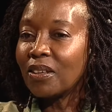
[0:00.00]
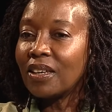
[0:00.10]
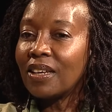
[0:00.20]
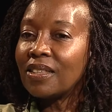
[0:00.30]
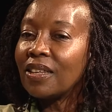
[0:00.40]

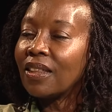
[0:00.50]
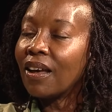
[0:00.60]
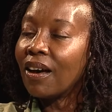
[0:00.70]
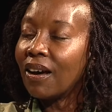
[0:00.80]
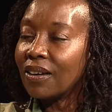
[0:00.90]
It's in the
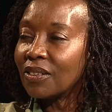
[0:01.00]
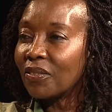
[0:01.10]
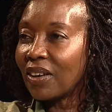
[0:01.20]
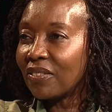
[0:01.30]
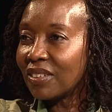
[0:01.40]
heart of
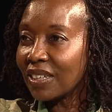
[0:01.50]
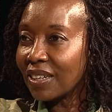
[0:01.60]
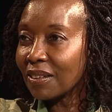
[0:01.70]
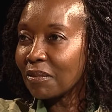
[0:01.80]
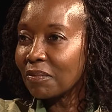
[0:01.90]

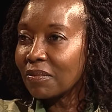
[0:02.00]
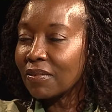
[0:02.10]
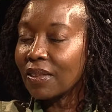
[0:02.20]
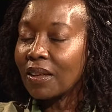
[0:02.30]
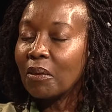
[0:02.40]
Africa.
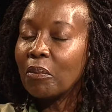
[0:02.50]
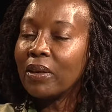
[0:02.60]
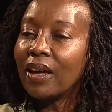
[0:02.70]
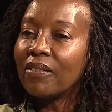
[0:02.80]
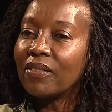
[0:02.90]

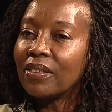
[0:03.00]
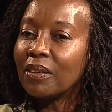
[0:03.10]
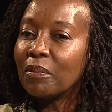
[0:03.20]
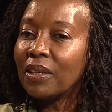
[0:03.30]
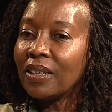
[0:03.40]

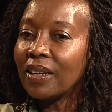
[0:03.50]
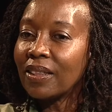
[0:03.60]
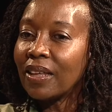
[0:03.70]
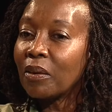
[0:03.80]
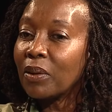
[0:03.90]
The
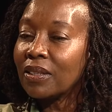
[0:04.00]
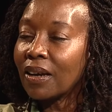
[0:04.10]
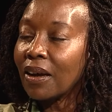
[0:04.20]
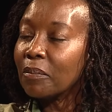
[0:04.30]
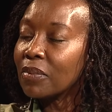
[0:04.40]
equator
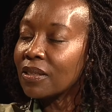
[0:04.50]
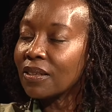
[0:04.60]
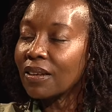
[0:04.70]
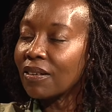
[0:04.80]
cuts